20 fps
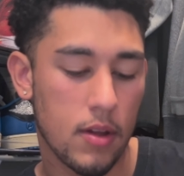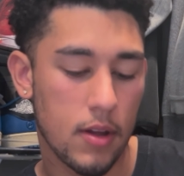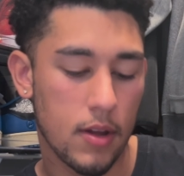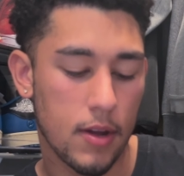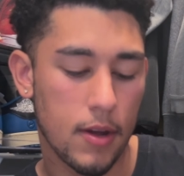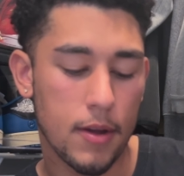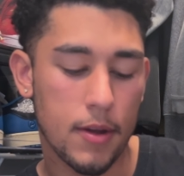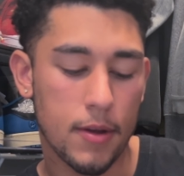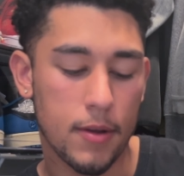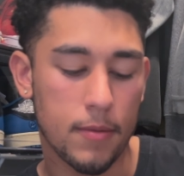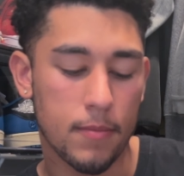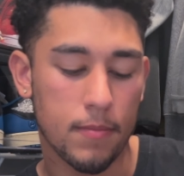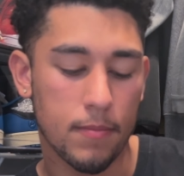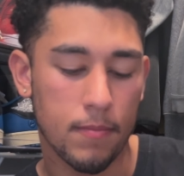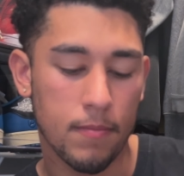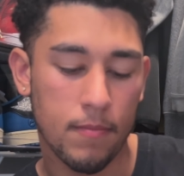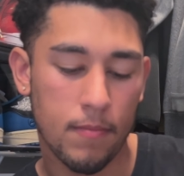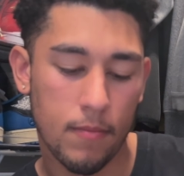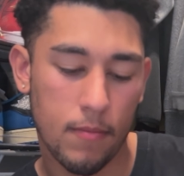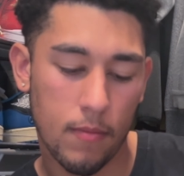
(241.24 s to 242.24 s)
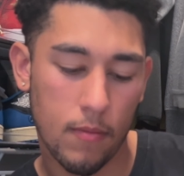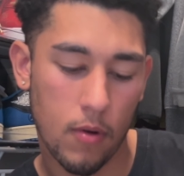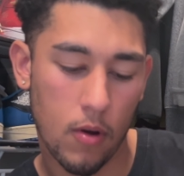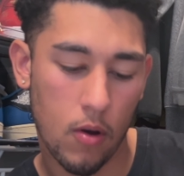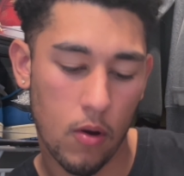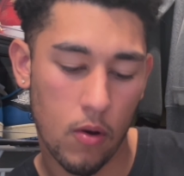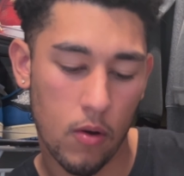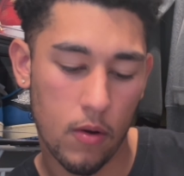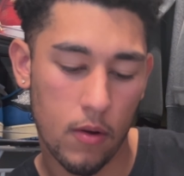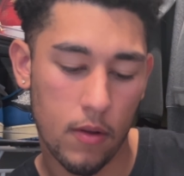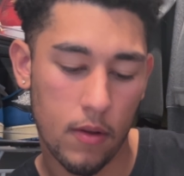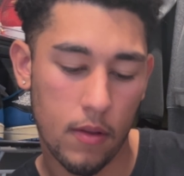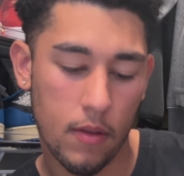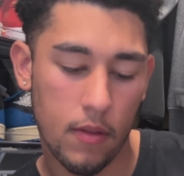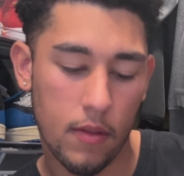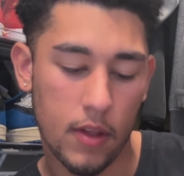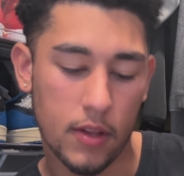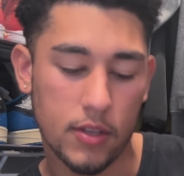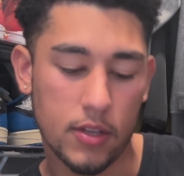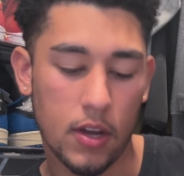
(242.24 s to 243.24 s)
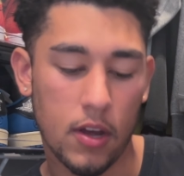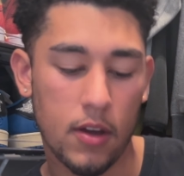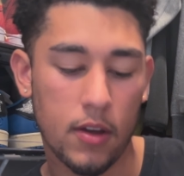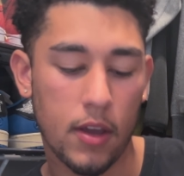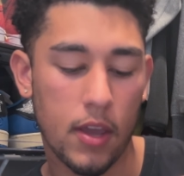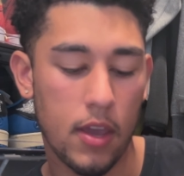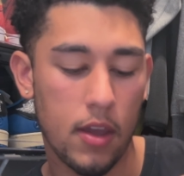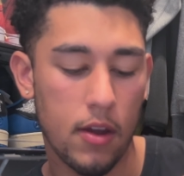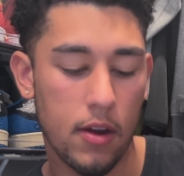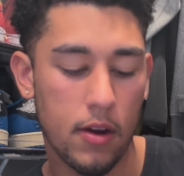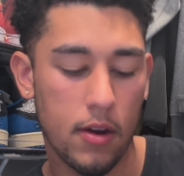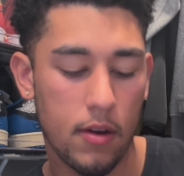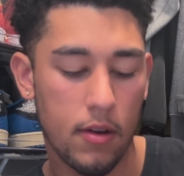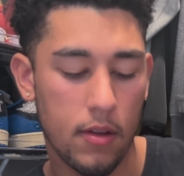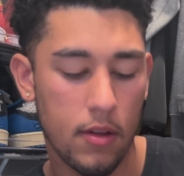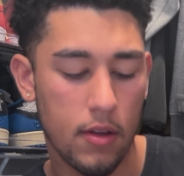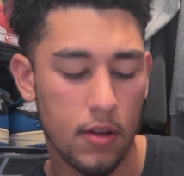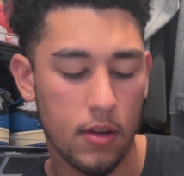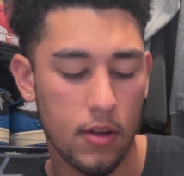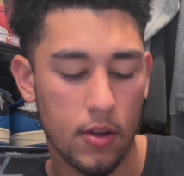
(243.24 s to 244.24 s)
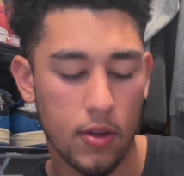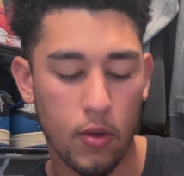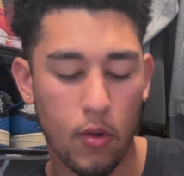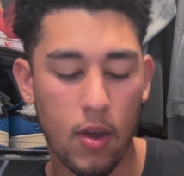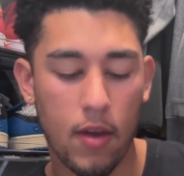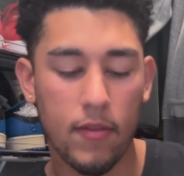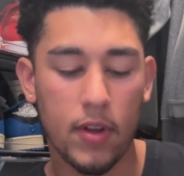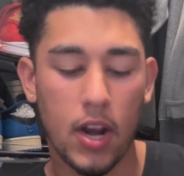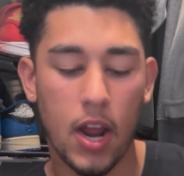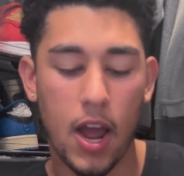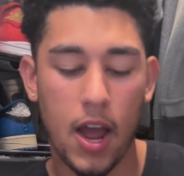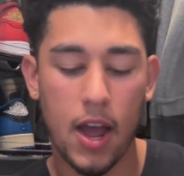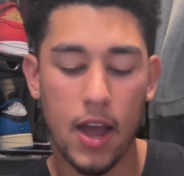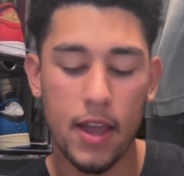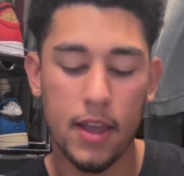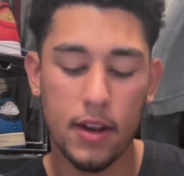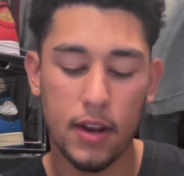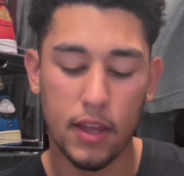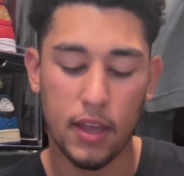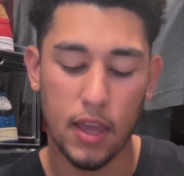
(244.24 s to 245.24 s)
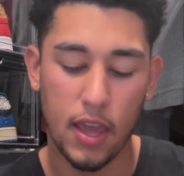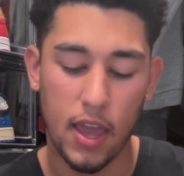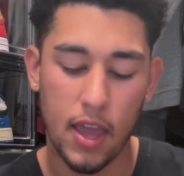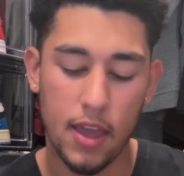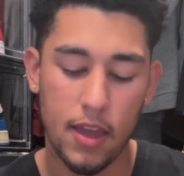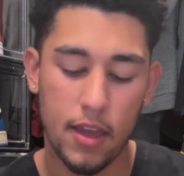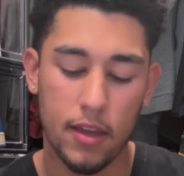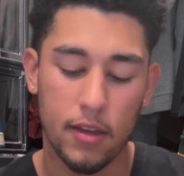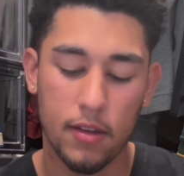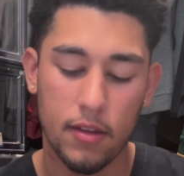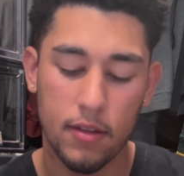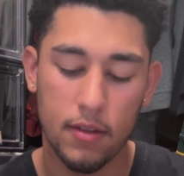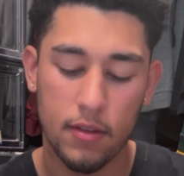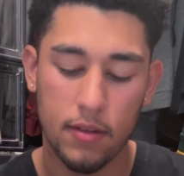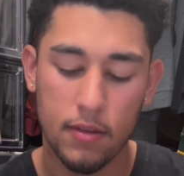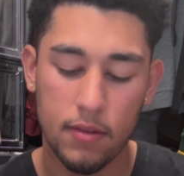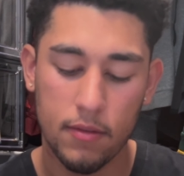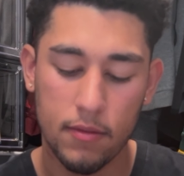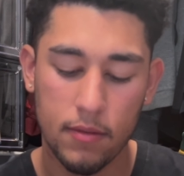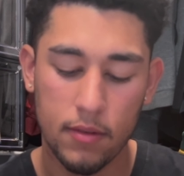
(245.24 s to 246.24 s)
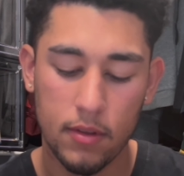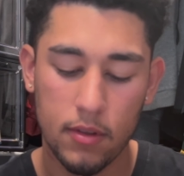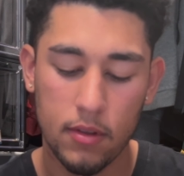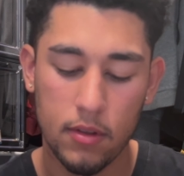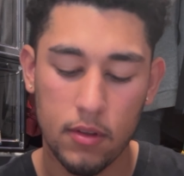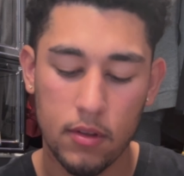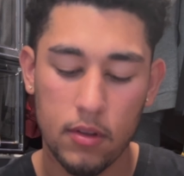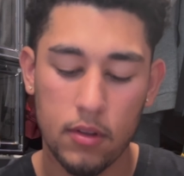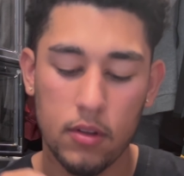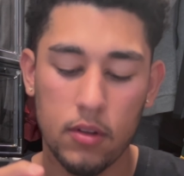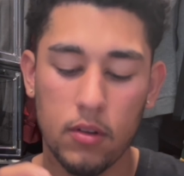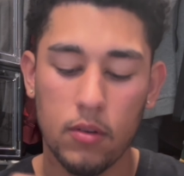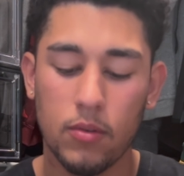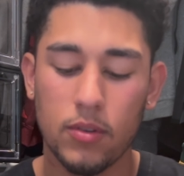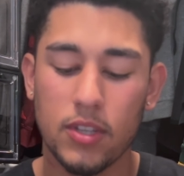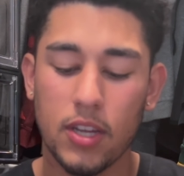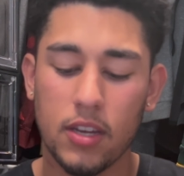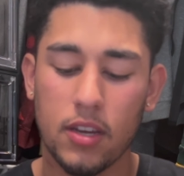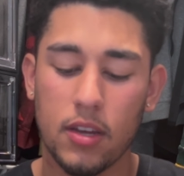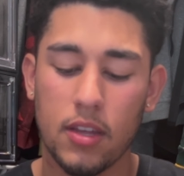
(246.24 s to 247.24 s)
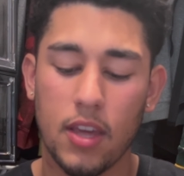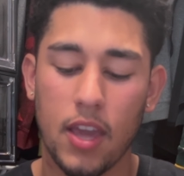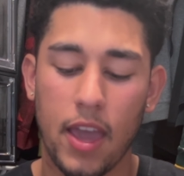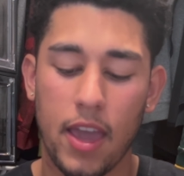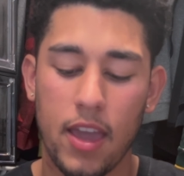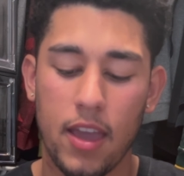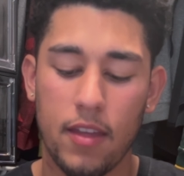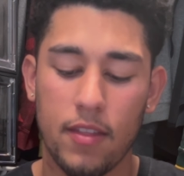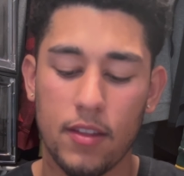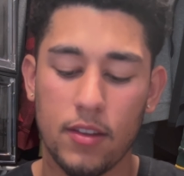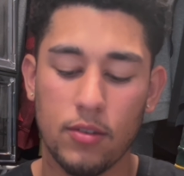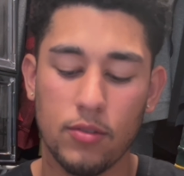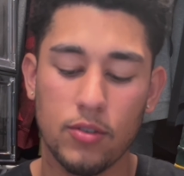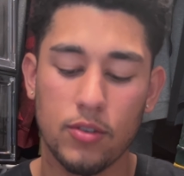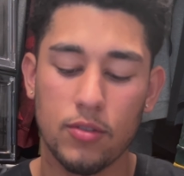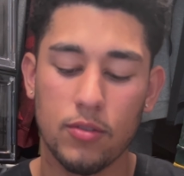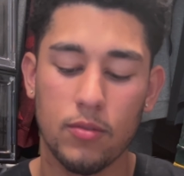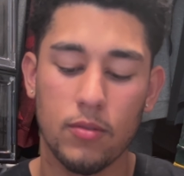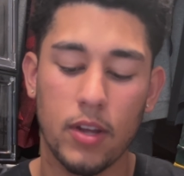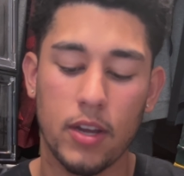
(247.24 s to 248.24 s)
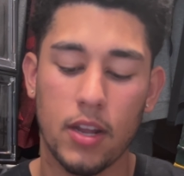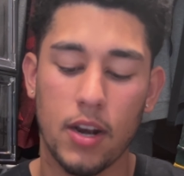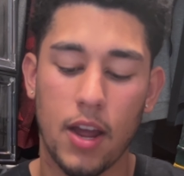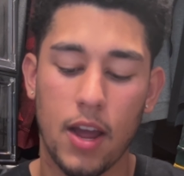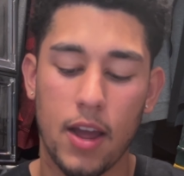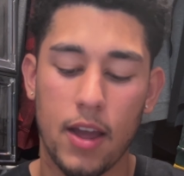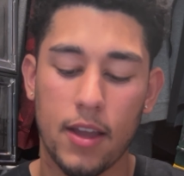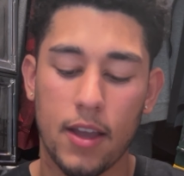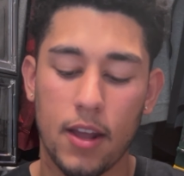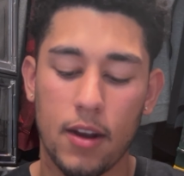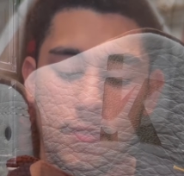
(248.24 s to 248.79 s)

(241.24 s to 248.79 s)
On the tongue here, you have an I and a K. It's like a K and then you just do like an I kind